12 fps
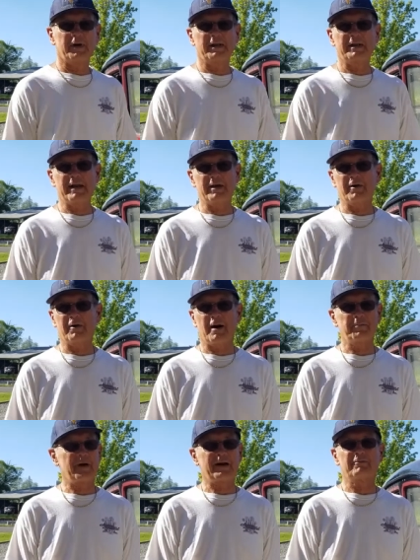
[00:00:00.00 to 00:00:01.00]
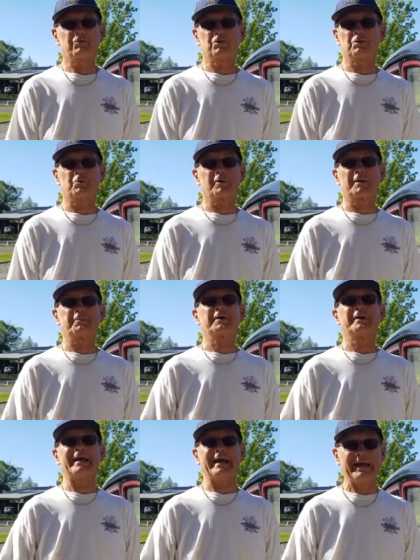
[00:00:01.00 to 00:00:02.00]
it in gear. I'm not even sure what I'm
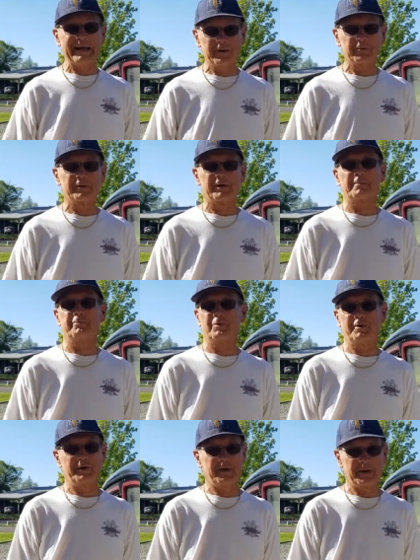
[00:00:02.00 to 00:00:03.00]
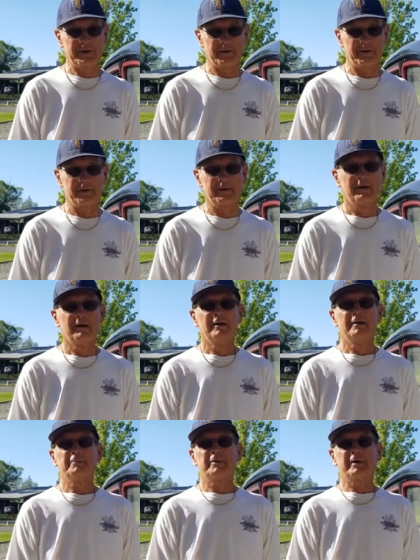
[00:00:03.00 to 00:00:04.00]
going to hear when I put it in gear,
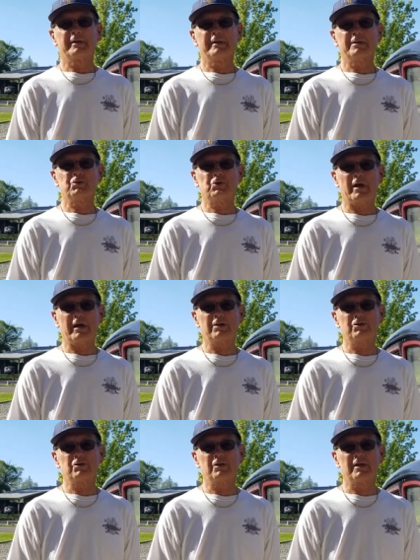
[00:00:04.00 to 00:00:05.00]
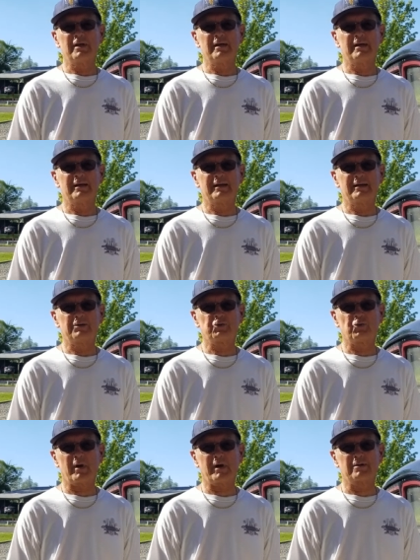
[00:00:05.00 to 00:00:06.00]
but I did change the uh,
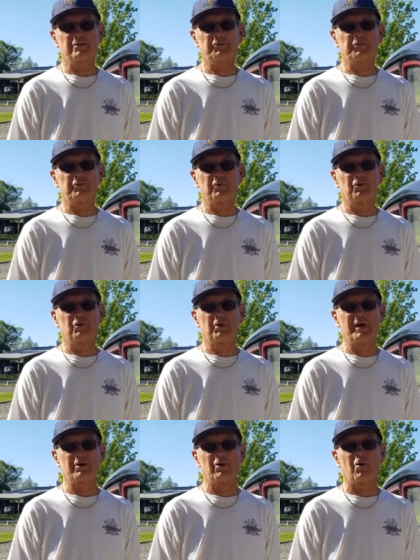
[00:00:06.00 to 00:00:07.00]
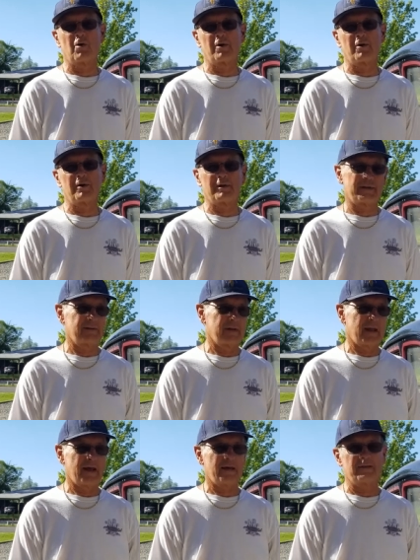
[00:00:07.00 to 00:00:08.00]
trans gear oil and,
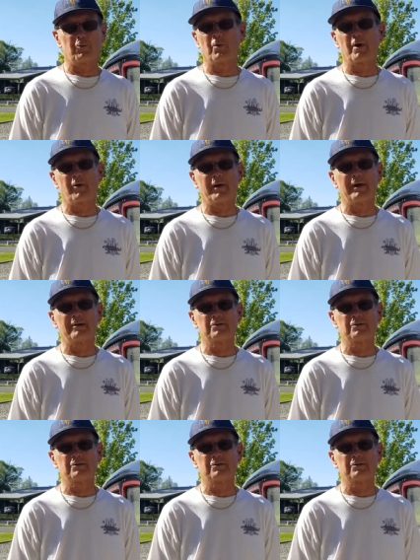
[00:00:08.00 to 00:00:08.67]
and the rear end.